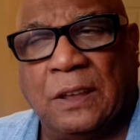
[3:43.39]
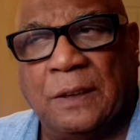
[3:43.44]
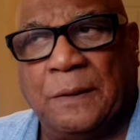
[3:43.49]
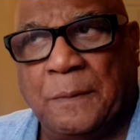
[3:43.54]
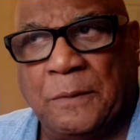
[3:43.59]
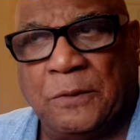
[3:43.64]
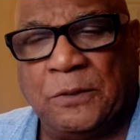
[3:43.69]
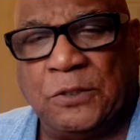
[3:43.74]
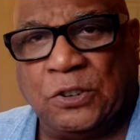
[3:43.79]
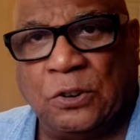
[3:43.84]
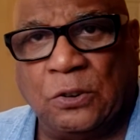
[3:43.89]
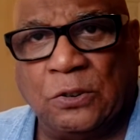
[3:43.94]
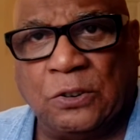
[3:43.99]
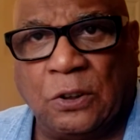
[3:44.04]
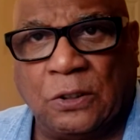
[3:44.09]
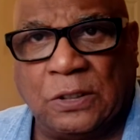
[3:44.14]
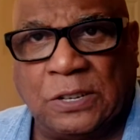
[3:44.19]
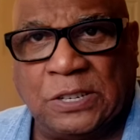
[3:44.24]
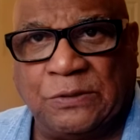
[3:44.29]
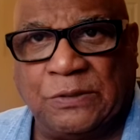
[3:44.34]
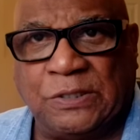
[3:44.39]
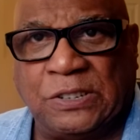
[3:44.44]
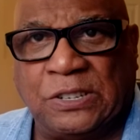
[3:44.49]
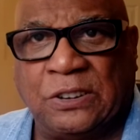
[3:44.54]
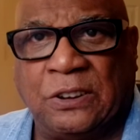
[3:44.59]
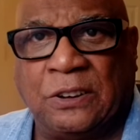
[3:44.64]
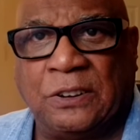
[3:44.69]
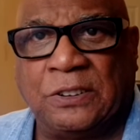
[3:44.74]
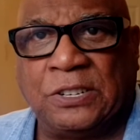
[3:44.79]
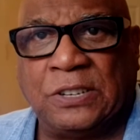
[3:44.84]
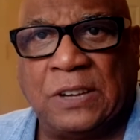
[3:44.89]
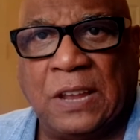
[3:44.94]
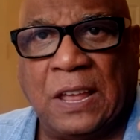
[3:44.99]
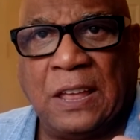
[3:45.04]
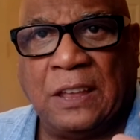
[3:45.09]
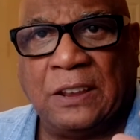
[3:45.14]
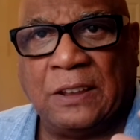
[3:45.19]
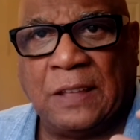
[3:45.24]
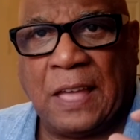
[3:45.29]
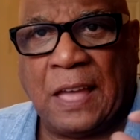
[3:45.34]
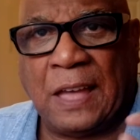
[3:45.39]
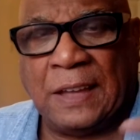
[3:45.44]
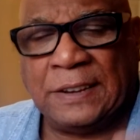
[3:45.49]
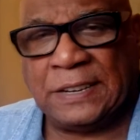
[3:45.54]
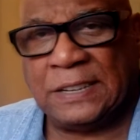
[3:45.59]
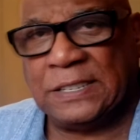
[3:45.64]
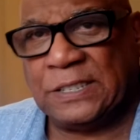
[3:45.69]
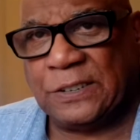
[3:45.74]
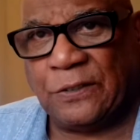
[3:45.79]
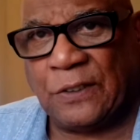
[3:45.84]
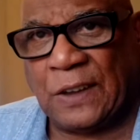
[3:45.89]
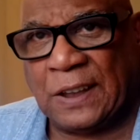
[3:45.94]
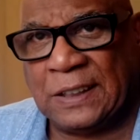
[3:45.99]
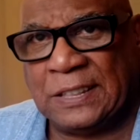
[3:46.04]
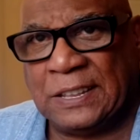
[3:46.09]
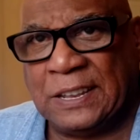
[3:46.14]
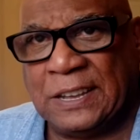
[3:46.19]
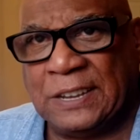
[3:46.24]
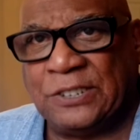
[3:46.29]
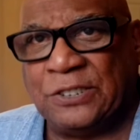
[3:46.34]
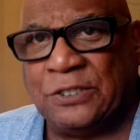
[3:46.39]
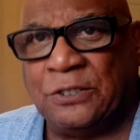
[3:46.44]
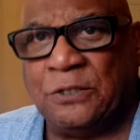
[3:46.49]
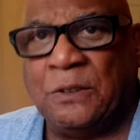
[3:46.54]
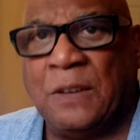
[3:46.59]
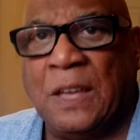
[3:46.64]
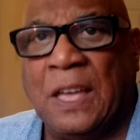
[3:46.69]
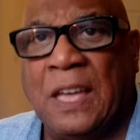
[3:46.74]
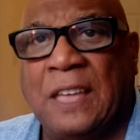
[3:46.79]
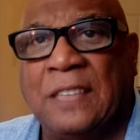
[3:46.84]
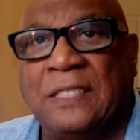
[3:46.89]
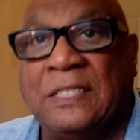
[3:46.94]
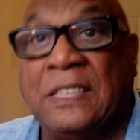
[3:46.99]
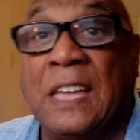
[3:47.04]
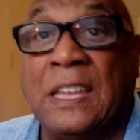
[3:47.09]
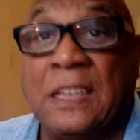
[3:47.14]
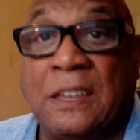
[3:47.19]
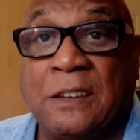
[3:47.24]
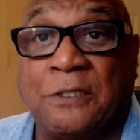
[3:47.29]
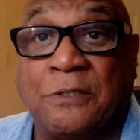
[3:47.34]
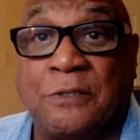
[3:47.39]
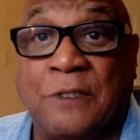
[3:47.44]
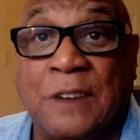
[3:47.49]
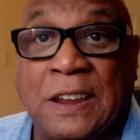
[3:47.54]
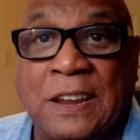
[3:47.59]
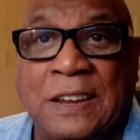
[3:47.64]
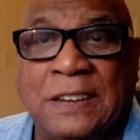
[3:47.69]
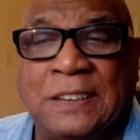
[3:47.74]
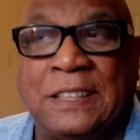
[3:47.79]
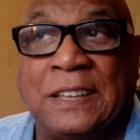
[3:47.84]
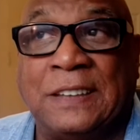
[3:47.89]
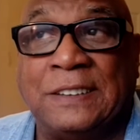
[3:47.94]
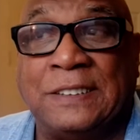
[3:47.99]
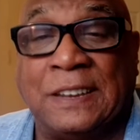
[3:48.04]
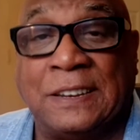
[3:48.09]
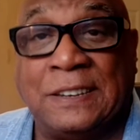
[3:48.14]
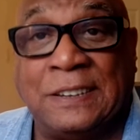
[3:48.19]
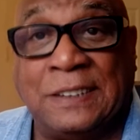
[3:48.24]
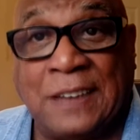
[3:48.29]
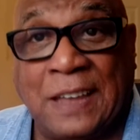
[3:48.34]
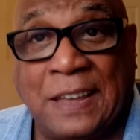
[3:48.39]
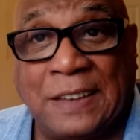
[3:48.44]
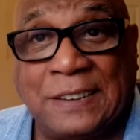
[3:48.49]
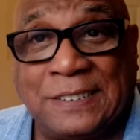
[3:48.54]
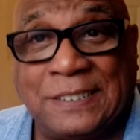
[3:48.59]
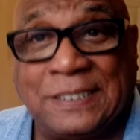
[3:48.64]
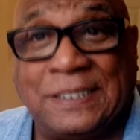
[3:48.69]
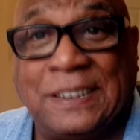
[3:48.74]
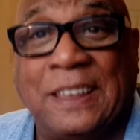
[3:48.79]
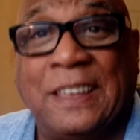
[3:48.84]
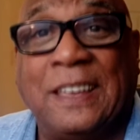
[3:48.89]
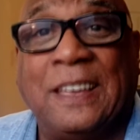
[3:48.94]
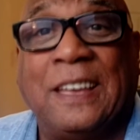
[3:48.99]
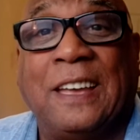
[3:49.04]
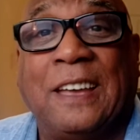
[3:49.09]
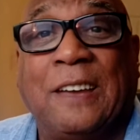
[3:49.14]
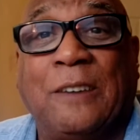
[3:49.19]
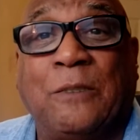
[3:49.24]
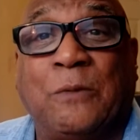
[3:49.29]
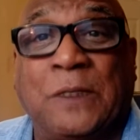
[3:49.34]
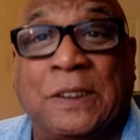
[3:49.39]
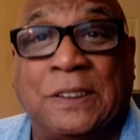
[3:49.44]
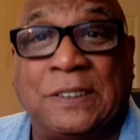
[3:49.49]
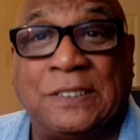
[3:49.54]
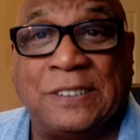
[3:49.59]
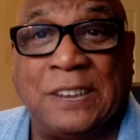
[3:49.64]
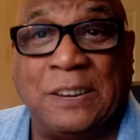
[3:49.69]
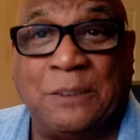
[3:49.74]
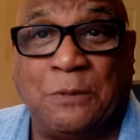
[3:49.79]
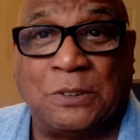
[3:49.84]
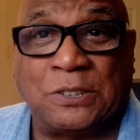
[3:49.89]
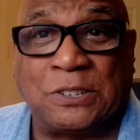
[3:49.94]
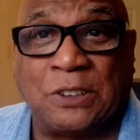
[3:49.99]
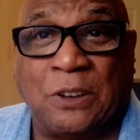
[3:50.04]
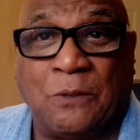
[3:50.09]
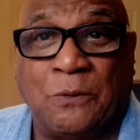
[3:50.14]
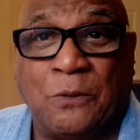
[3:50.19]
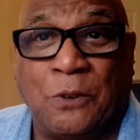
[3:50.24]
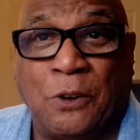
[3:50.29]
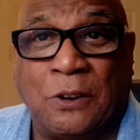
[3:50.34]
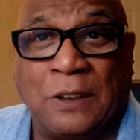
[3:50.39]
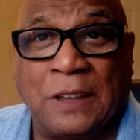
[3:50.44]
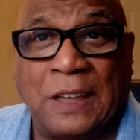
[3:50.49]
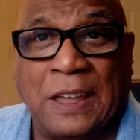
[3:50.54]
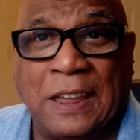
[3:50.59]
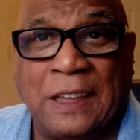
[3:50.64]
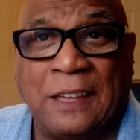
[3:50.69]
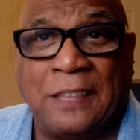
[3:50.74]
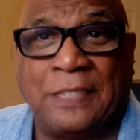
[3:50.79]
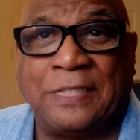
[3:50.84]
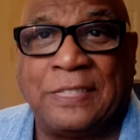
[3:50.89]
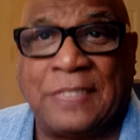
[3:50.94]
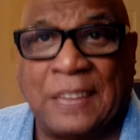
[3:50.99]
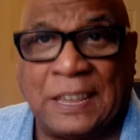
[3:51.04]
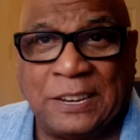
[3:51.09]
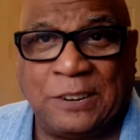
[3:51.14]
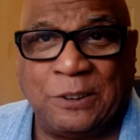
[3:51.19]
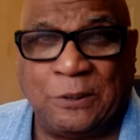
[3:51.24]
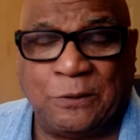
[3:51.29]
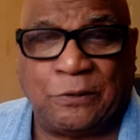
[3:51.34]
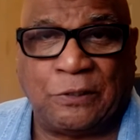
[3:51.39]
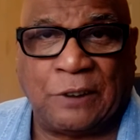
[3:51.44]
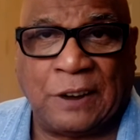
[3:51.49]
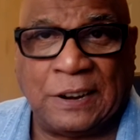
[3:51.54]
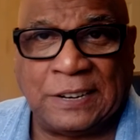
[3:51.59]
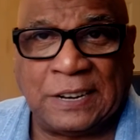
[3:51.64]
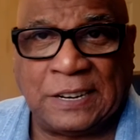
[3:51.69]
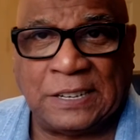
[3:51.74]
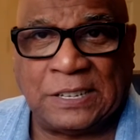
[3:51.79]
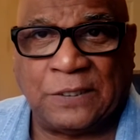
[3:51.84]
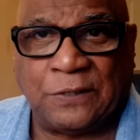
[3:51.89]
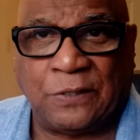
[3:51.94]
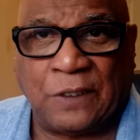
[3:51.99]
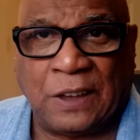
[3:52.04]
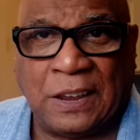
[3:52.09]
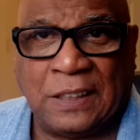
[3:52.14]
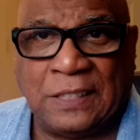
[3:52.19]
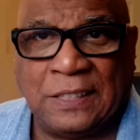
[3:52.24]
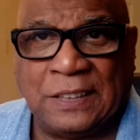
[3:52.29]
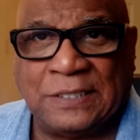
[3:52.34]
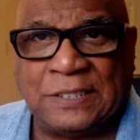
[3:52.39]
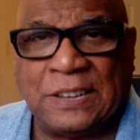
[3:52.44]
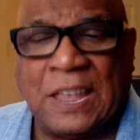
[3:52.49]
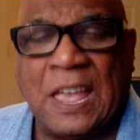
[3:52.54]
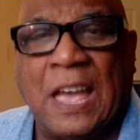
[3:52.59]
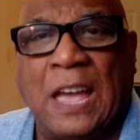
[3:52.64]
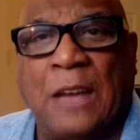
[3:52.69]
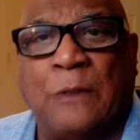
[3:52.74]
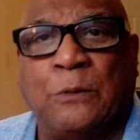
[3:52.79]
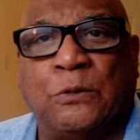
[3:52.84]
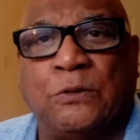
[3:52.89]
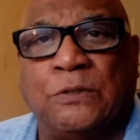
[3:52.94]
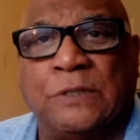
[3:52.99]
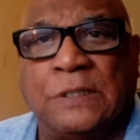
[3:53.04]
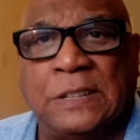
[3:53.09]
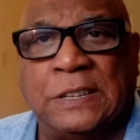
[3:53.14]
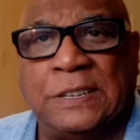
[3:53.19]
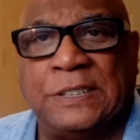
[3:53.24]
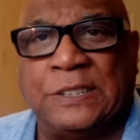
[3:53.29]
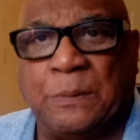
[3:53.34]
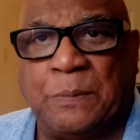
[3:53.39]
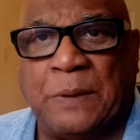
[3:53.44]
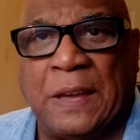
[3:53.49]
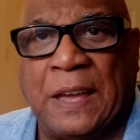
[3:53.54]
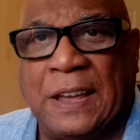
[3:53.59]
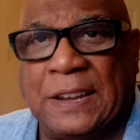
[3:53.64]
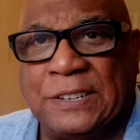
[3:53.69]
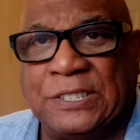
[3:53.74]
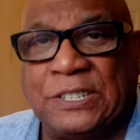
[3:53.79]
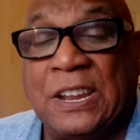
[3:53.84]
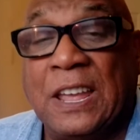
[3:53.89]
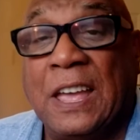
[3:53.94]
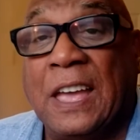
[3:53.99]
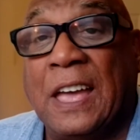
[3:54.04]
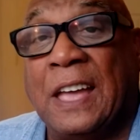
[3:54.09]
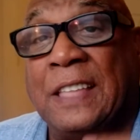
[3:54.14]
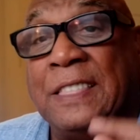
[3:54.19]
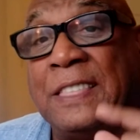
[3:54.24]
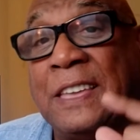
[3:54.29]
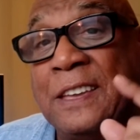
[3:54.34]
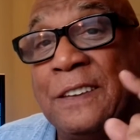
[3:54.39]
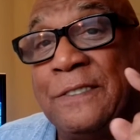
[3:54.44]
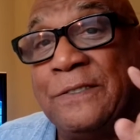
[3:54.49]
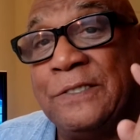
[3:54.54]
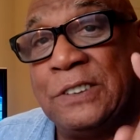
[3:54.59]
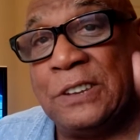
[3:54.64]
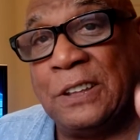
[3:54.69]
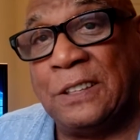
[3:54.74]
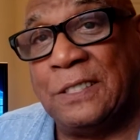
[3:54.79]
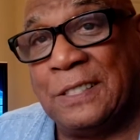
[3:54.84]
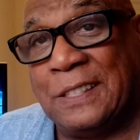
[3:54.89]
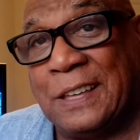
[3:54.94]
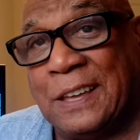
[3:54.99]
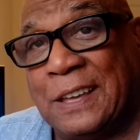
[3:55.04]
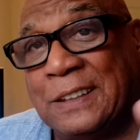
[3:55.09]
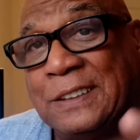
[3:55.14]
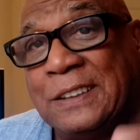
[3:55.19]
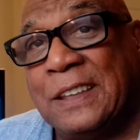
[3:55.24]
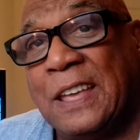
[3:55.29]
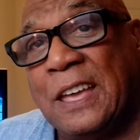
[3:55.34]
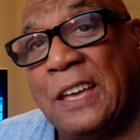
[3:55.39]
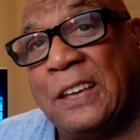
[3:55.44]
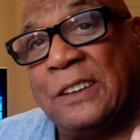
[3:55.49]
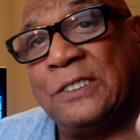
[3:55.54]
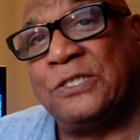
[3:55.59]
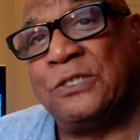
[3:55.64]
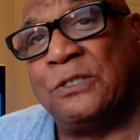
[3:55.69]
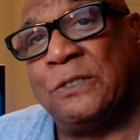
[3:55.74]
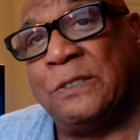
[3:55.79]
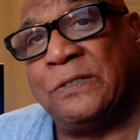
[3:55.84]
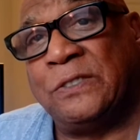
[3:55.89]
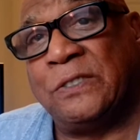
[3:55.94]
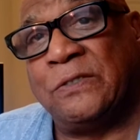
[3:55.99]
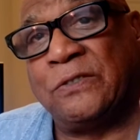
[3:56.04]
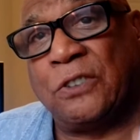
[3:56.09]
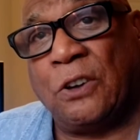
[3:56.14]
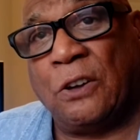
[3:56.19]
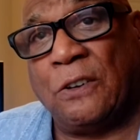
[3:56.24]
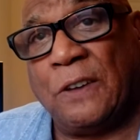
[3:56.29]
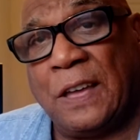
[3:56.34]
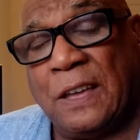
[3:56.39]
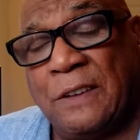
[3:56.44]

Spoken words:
showed all his research, identified the issue. They agreed. They said, yes, we can see what's gone wrong here, thank you for identifying this, and we'll release a patch. And they have done that. And so if you've got